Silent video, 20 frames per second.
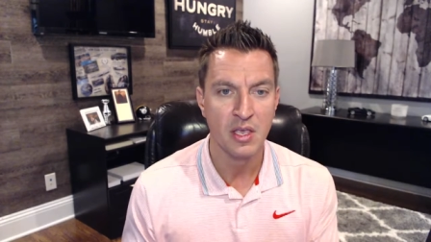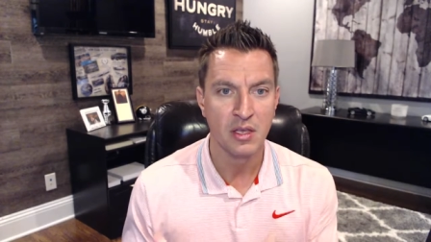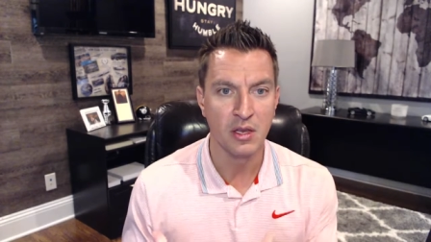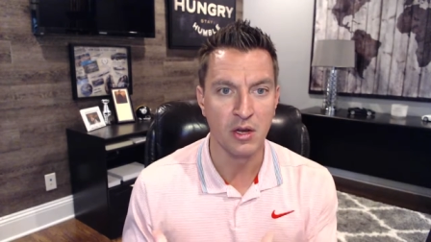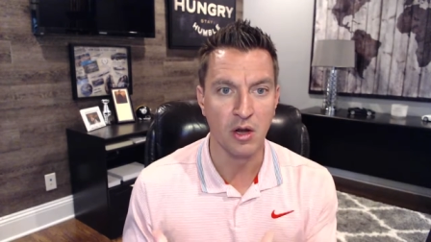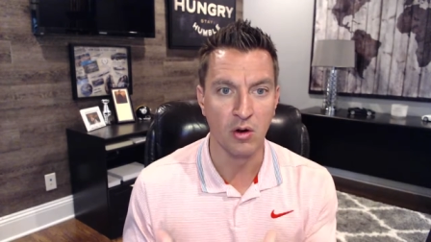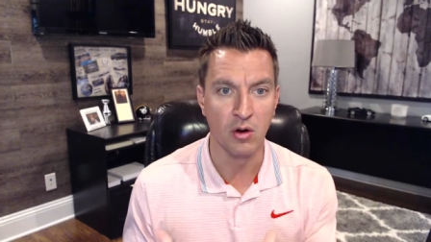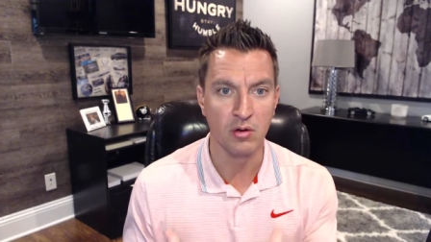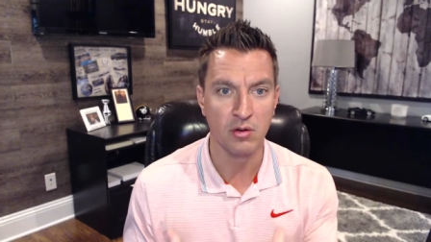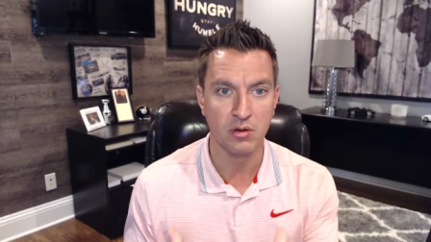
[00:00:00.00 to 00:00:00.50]

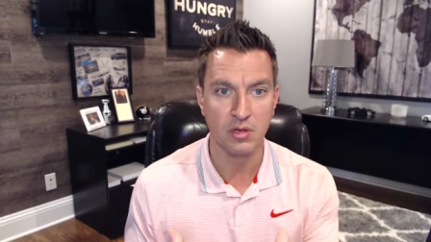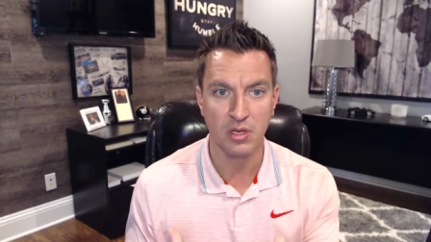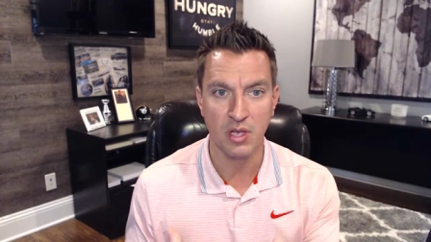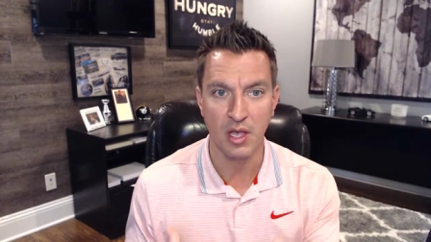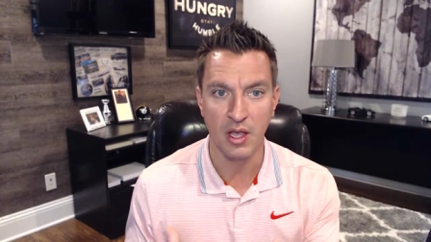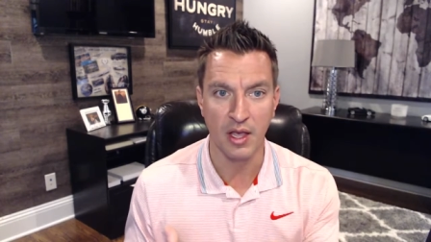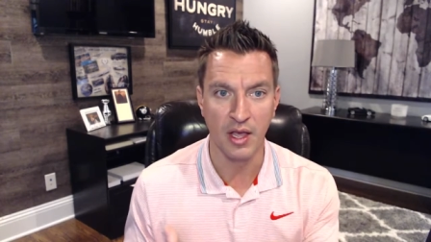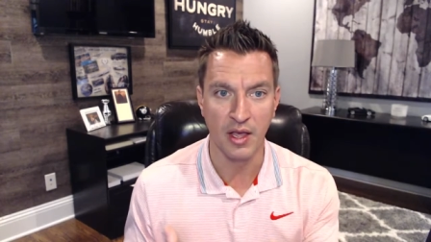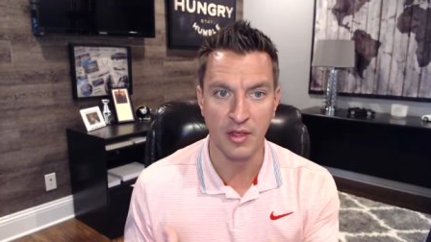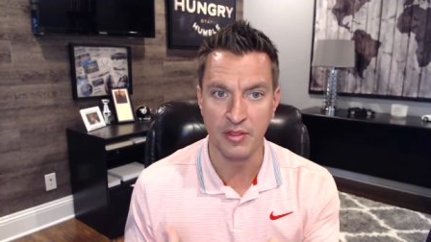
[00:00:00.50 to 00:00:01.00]
You know,
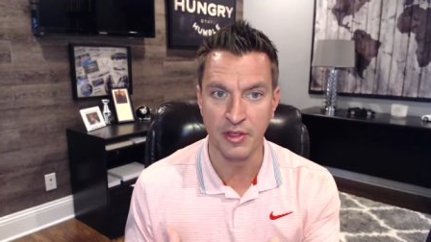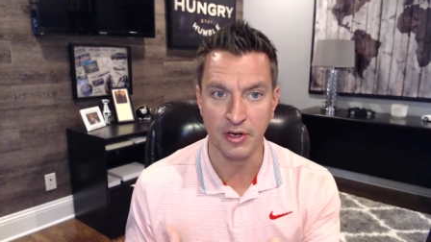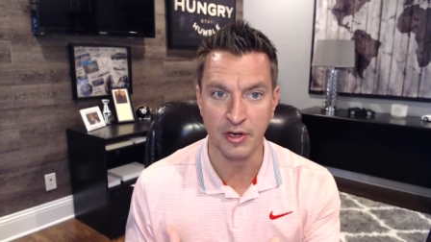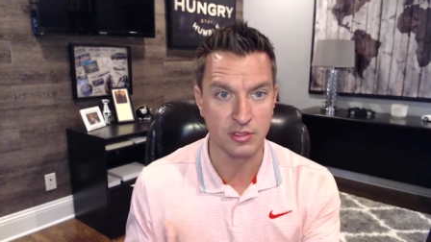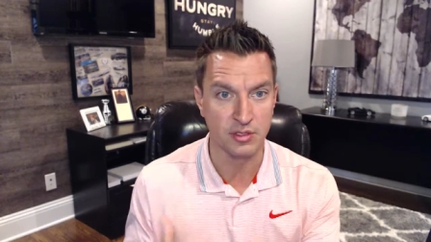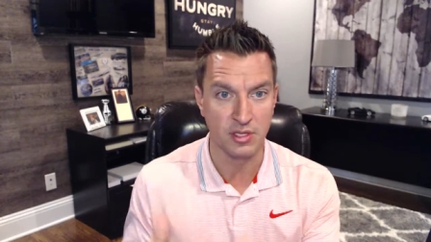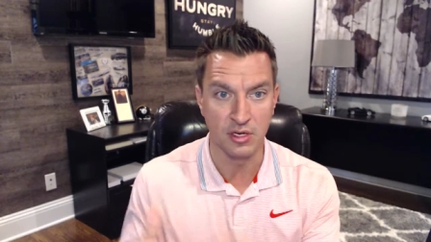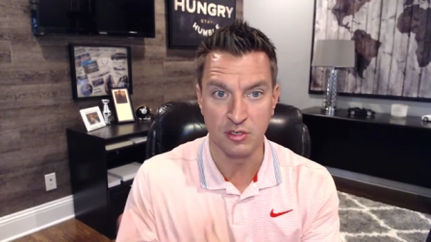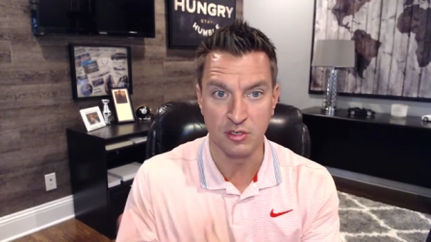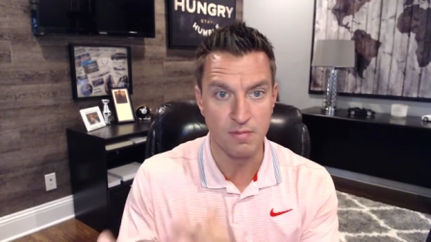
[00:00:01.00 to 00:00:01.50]
uh,
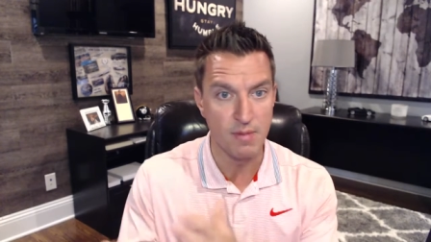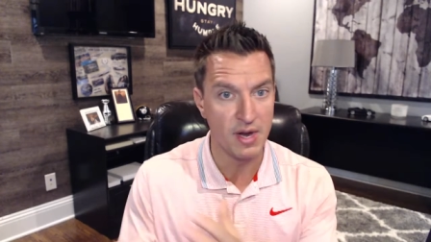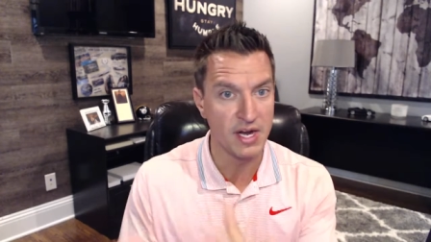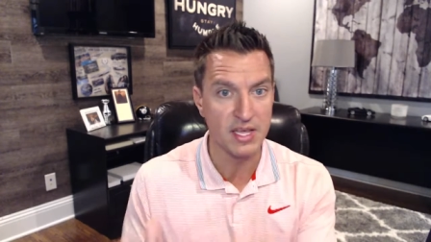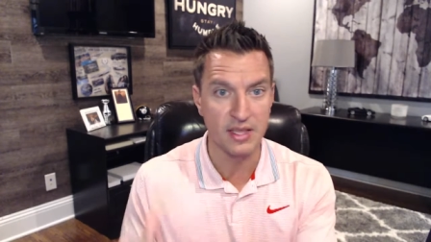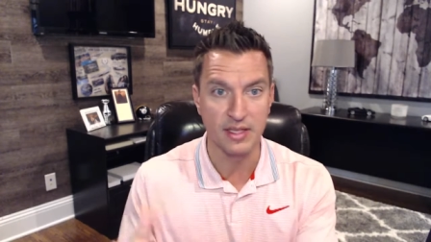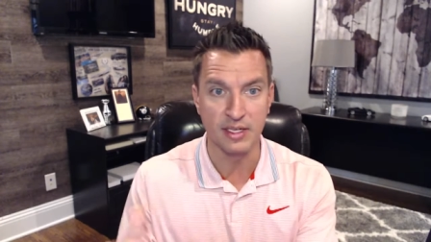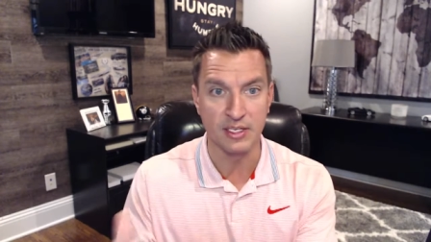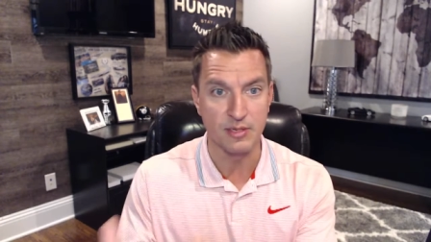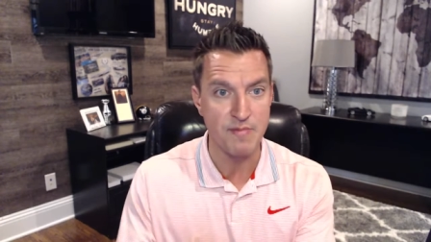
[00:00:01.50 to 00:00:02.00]
there's, there's
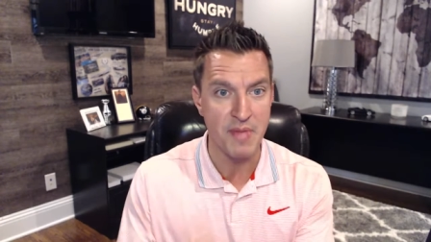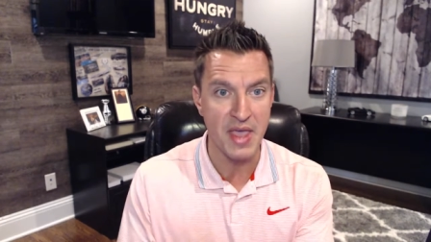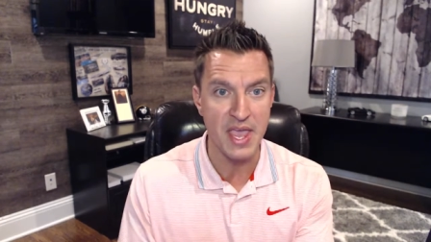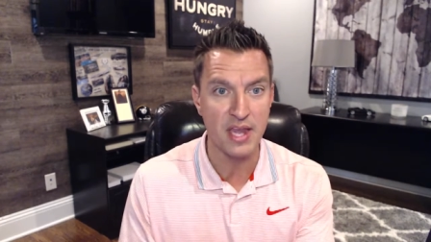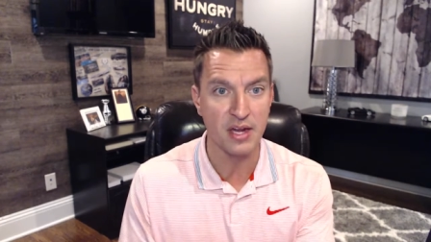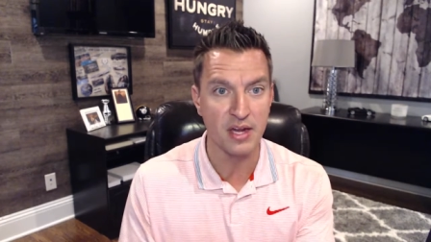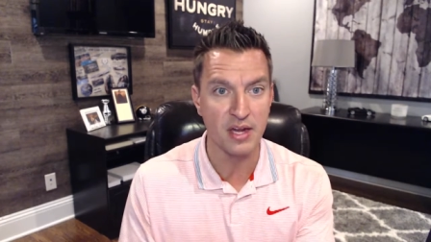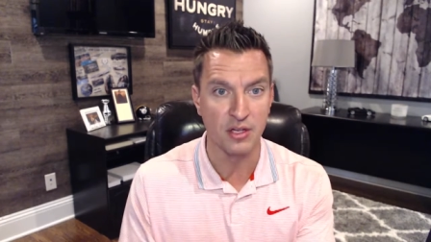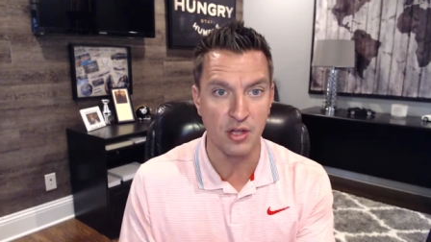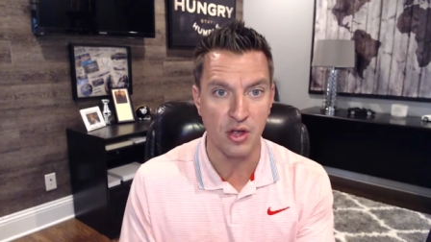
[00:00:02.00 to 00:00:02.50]
money that's
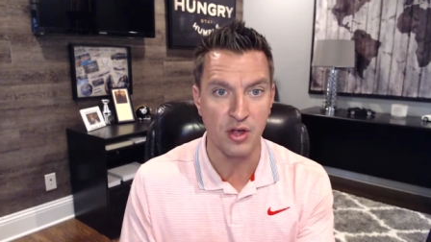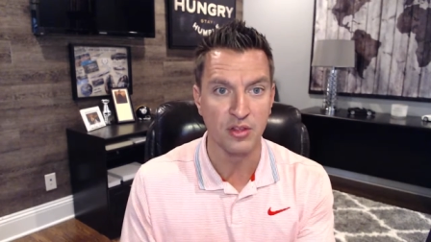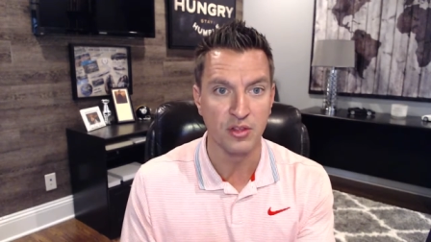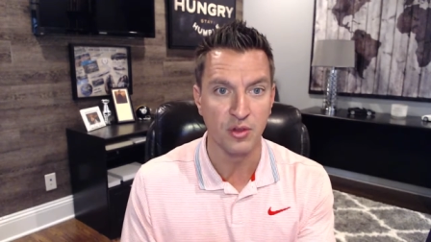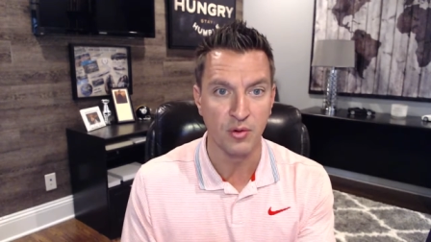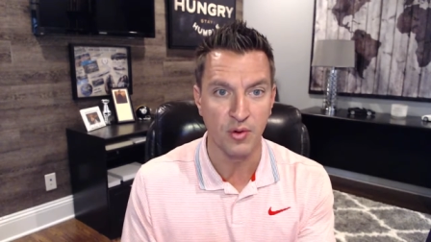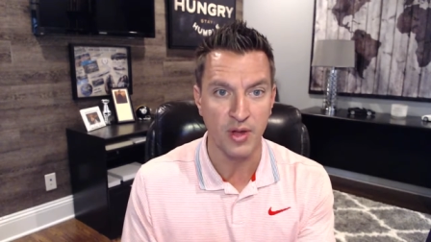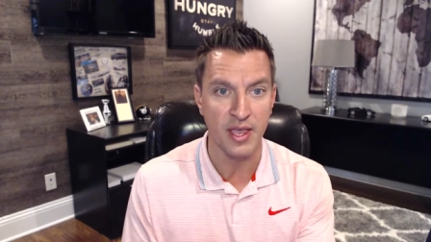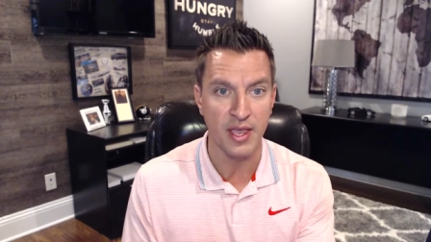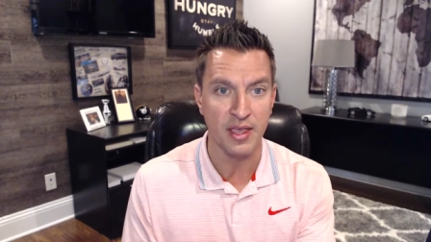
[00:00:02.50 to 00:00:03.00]
made along
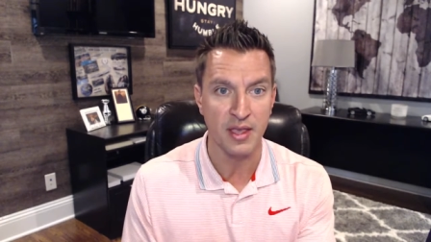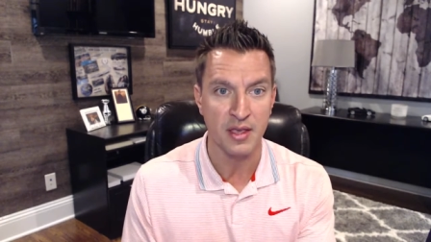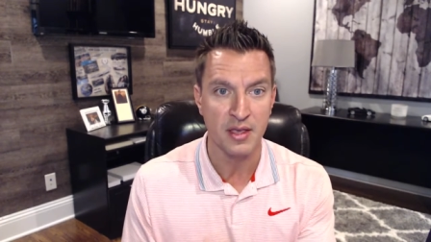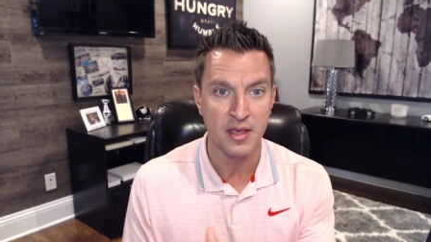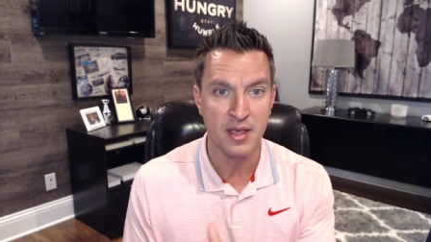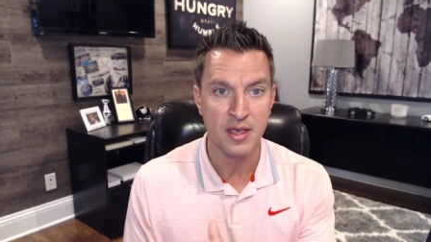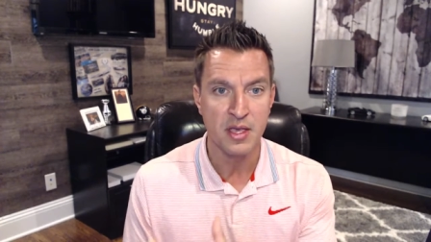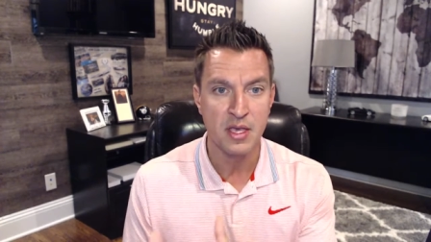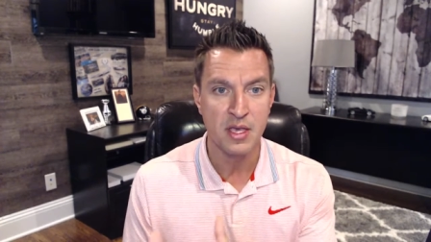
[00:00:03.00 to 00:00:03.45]
the way,